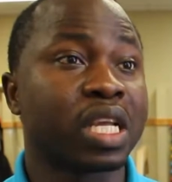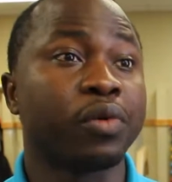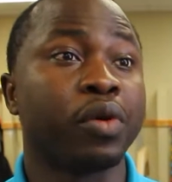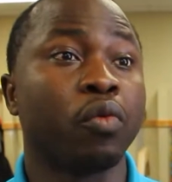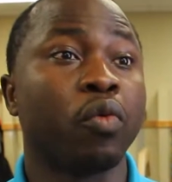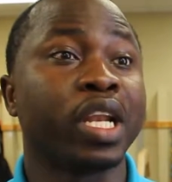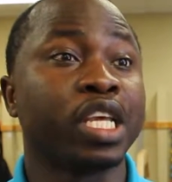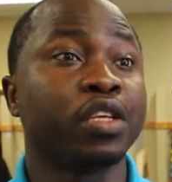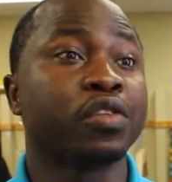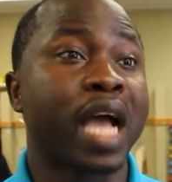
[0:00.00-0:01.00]
that we're
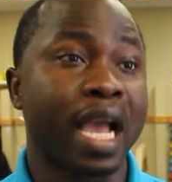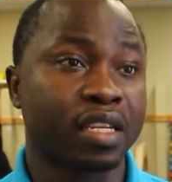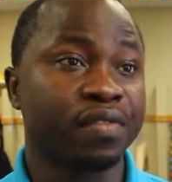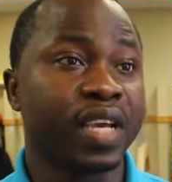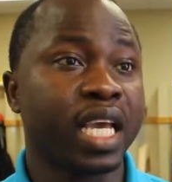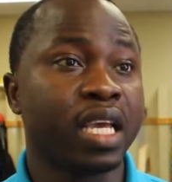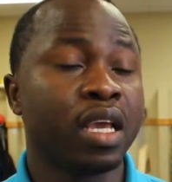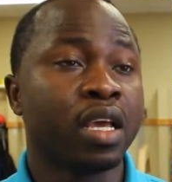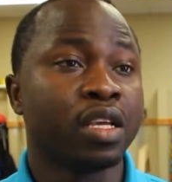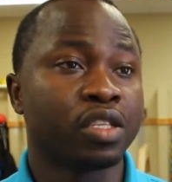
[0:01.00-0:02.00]
wanting you to activate
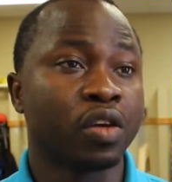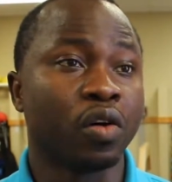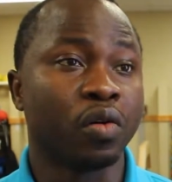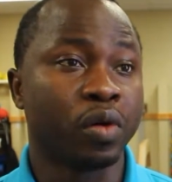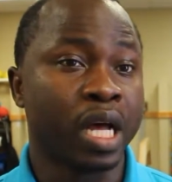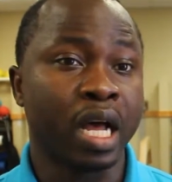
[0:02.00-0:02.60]
so